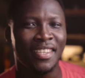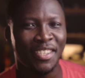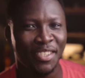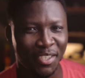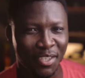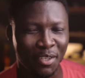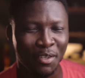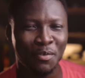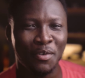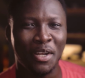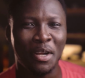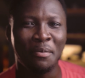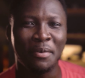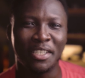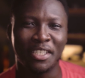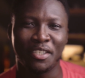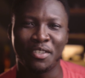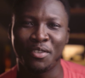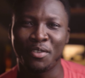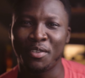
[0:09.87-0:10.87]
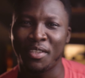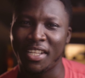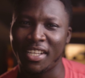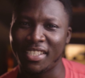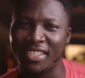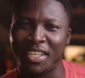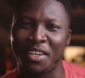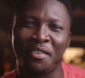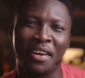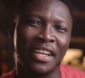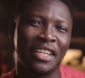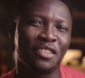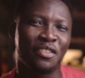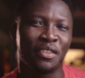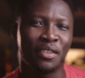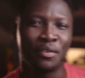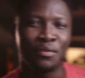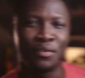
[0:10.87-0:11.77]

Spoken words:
So without much ado, let's get right into the